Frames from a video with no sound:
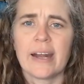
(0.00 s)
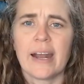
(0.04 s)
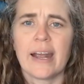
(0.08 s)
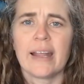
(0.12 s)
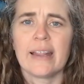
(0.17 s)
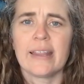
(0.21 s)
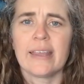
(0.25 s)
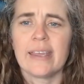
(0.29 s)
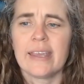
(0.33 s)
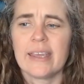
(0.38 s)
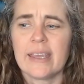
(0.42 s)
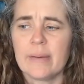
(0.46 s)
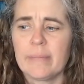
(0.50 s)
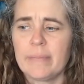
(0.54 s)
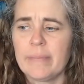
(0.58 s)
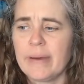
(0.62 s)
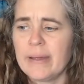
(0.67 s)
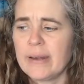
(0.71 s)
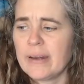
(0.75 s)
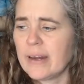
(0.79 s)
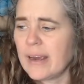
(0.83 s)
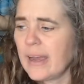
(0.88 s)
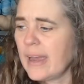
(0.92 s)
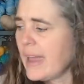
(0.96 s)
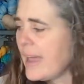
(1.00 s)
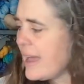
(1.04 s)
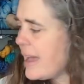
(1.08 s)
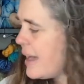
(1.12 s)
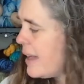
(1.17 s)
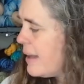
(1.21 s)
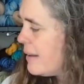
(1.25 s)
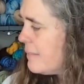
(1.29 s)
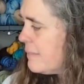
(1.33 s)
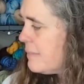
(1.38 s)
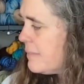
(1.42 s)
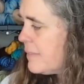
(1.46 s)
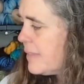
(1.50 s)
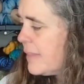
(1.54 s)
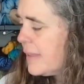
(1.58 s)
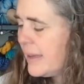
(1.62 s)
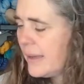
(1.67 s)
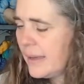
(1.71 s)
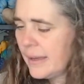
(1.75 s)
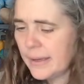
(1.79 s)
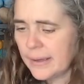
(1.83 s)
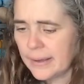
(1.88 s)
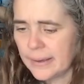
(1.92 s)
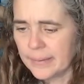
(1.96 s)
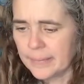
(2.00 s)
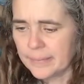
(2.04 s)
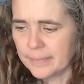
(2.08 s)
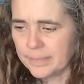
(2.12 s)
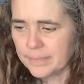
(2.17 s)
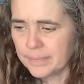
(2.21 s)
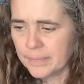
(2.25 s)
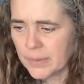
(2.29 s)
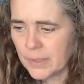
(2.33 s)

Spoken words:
I like it better. I have the,